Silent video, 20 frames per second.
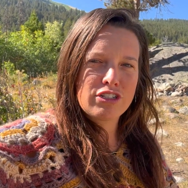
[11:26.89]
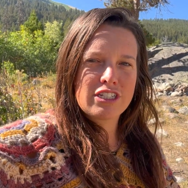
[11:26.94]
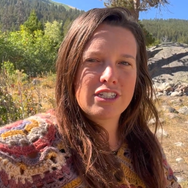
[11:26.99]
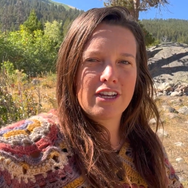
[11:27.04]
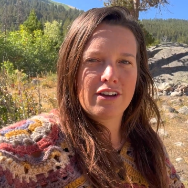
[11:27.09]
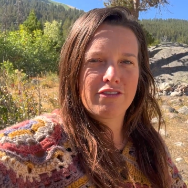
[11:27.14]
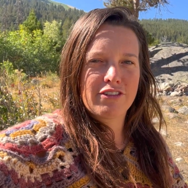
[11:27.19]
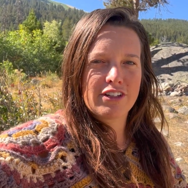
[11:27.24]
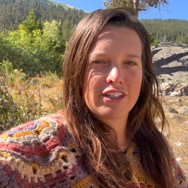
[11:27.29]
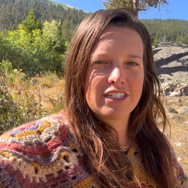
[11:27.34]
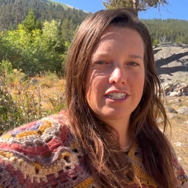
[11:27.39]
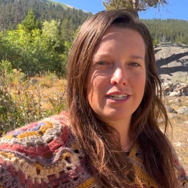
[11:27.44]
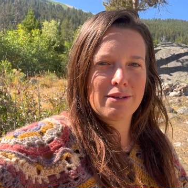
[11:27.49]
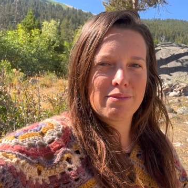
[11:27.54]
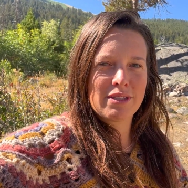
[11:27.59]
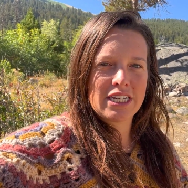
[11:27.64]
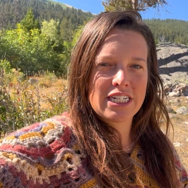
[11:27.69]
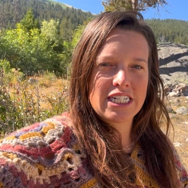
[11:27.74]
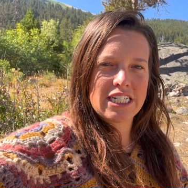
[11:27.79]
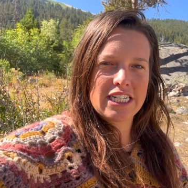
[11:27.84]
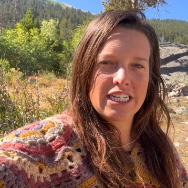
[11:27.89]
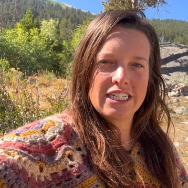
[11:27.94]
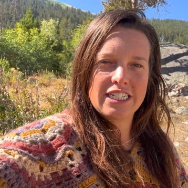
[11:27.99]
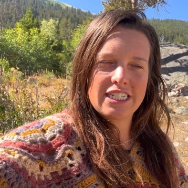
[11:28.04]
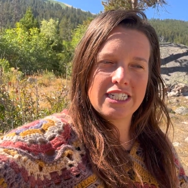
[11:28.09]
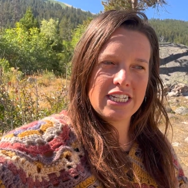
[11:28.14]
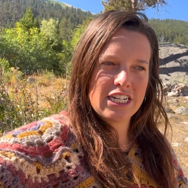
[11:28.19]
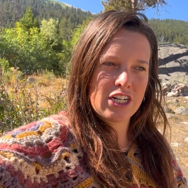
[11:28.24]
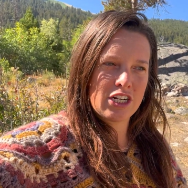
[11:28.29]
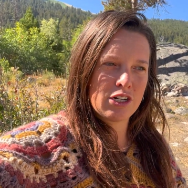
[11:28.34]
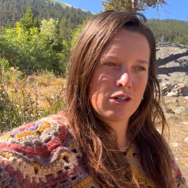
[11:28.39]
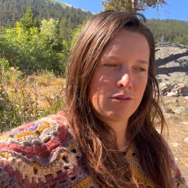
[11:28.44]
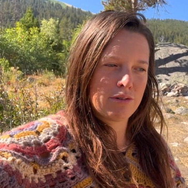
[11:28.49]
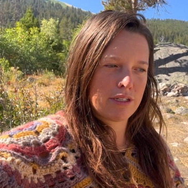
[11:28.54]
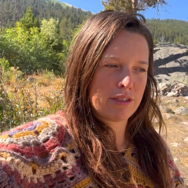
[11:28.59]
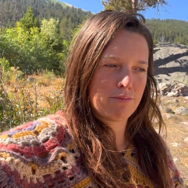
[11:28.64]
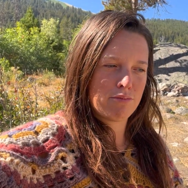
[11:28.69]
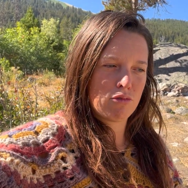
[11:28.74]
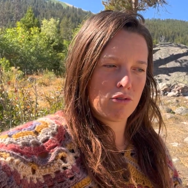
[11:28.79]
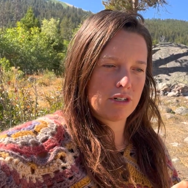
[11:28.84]
definitely something to consider
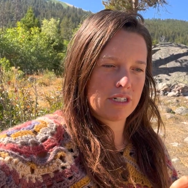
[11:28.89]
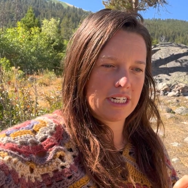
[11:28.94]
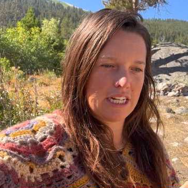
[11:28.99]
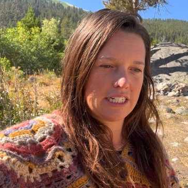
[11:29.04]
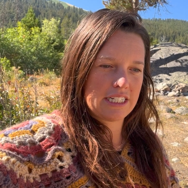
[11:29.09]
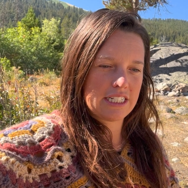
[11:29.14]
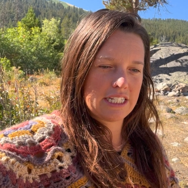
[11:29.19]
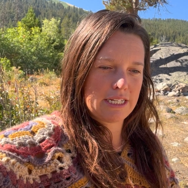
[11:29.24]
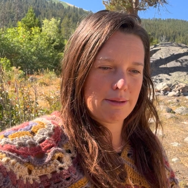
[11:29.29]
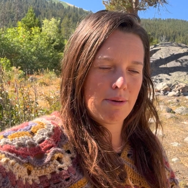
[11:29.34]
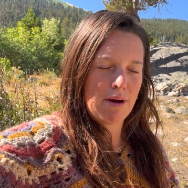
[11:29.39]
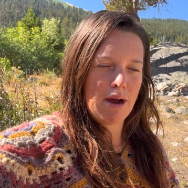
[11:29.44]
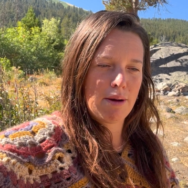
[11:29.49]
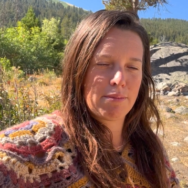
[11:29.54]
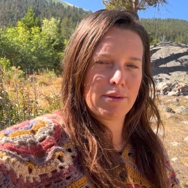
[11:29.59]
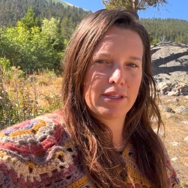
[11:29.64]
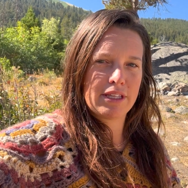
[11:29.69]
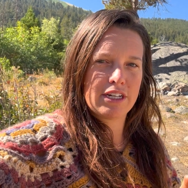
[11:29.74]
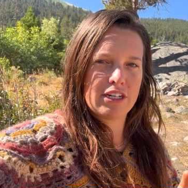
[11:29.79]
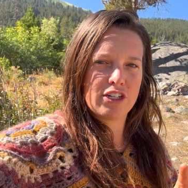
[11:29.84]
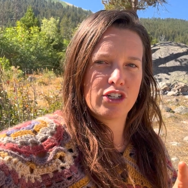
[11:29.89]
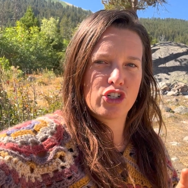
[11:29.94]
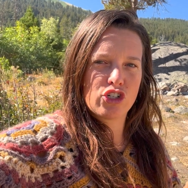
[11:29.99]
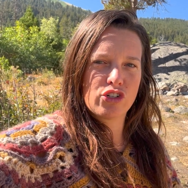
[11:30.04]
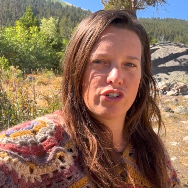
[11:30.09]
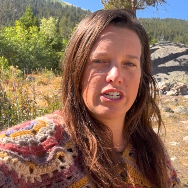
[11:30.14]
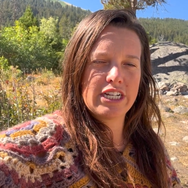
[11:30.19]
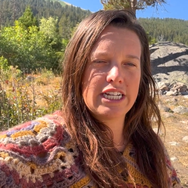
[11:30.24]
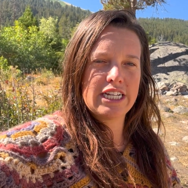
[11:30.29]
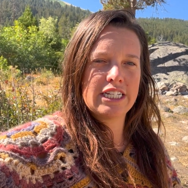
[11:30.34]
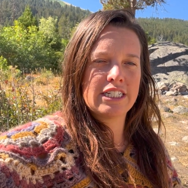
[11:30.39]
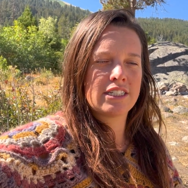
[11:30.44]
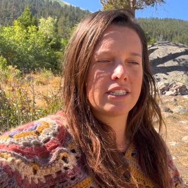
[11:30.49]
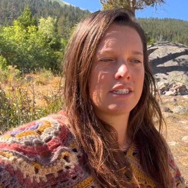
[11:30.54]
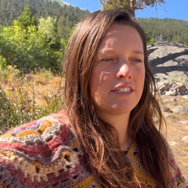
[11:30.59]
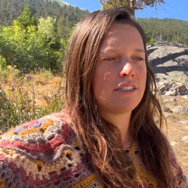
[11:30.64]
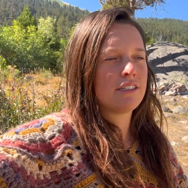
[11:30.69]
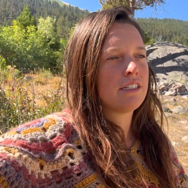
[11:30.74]
with more densely populated trees.